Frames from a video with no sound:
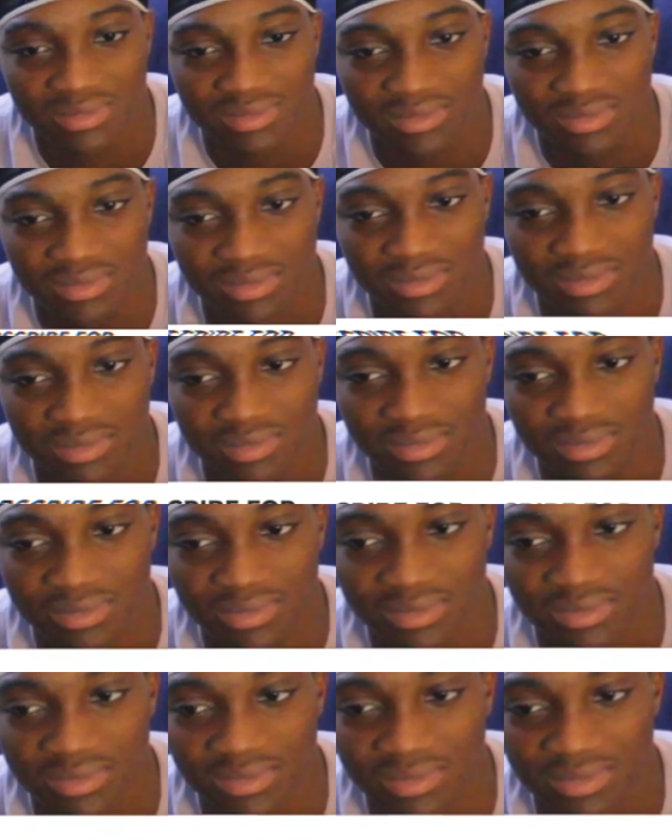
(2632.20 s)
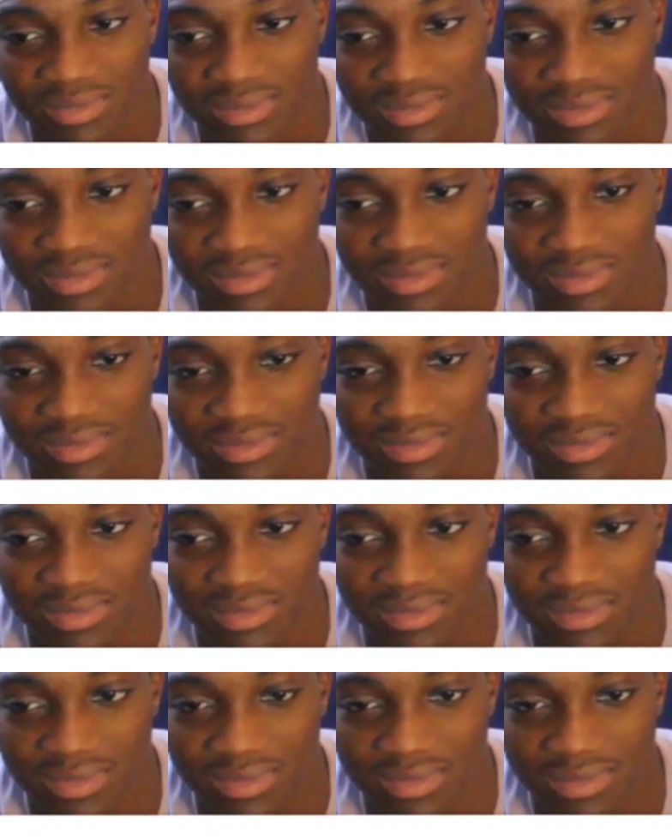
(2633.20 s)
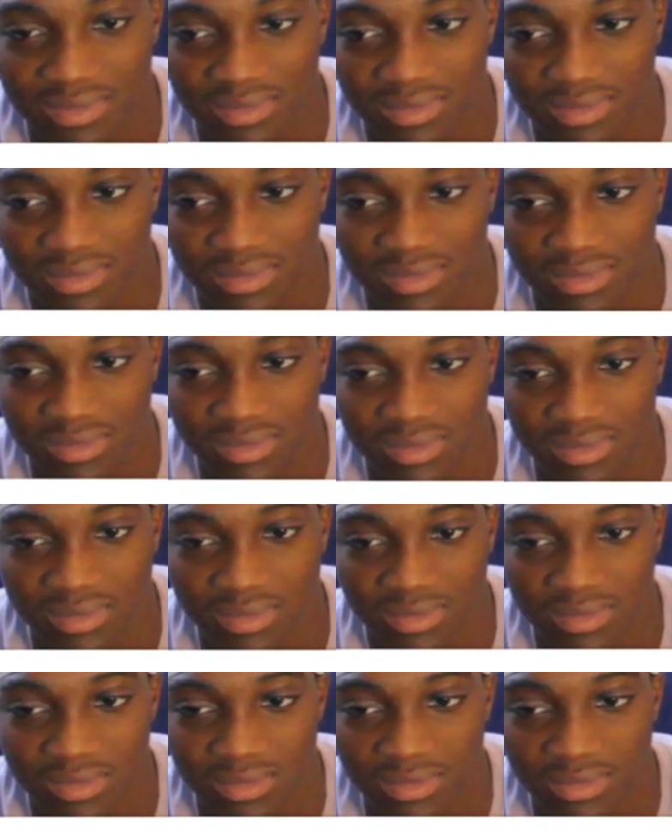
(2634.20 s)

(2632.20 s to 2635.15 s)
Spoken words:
[no speech]